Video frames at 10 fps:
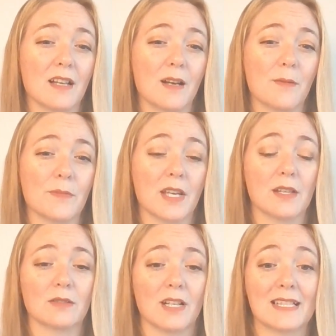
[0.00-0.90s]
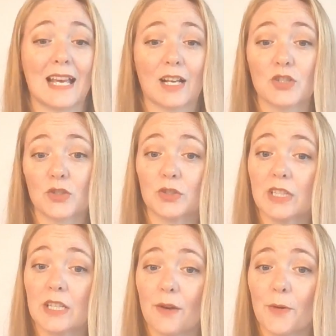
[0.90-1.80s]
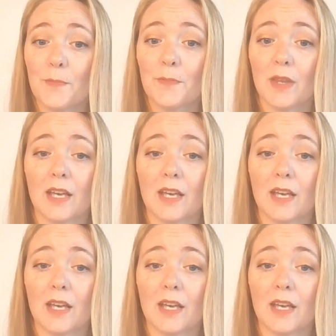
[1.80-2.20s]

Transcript: the anal glands externally though,